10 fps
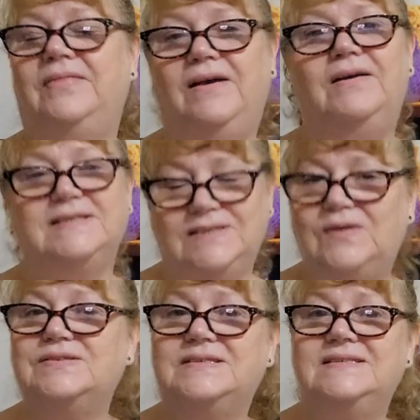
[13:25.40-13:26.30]
There's
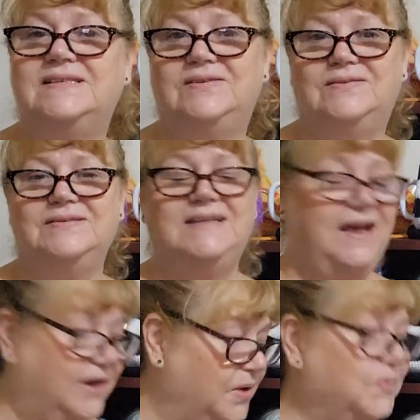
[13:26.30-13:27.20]
lots of songs.
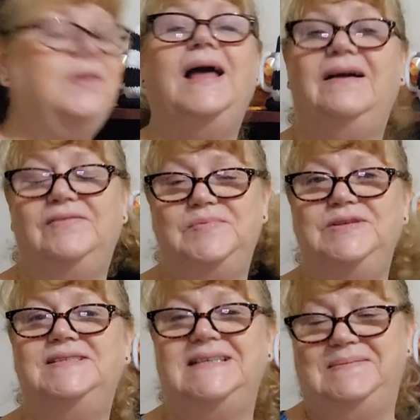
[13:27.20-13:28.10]
And I will have a
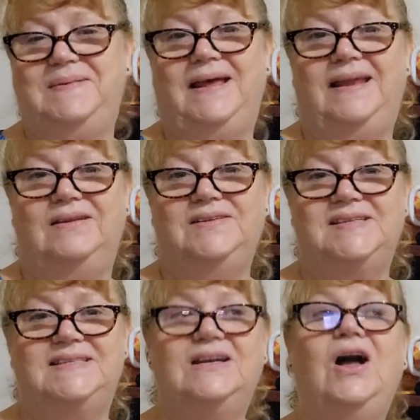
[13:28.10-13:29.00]
music
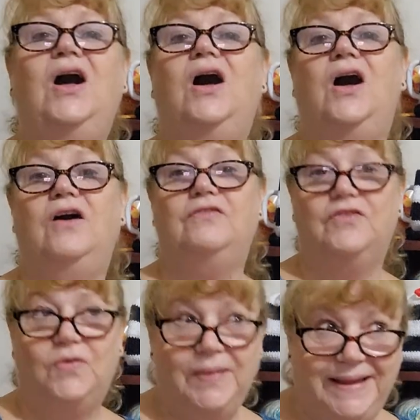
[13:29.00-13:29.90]
playlist of
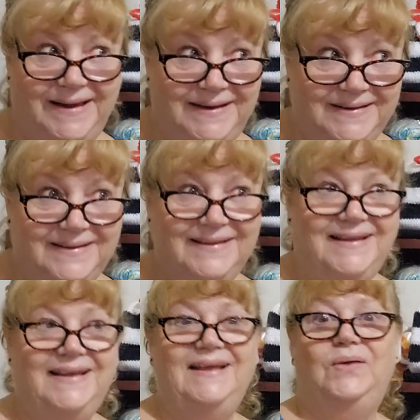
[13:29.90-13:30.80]
Queen
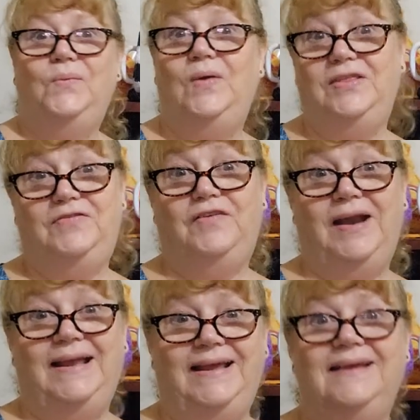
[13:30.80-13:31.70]
with
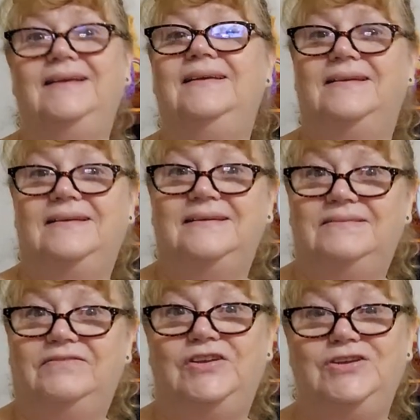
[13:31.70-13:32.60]
Freddie
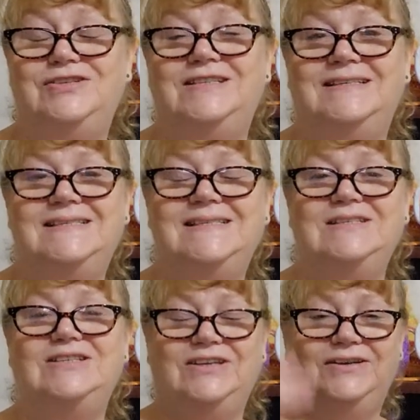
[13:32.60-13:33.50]
for you to listen
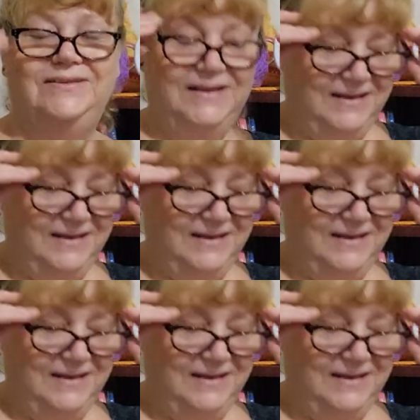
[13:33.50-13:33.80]
to.